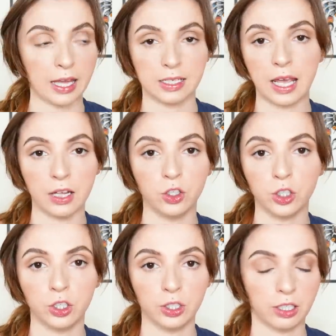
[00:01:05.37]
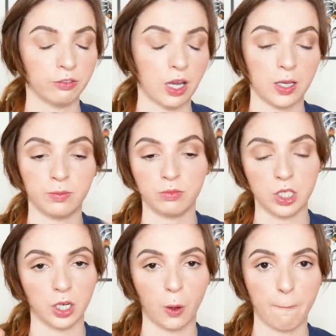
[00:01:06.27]
at an angle, if I'm,
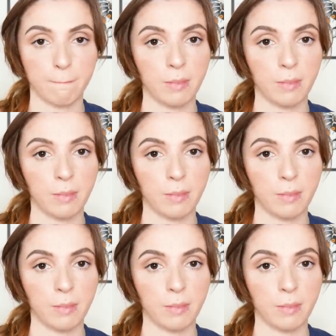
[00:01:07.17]
you know,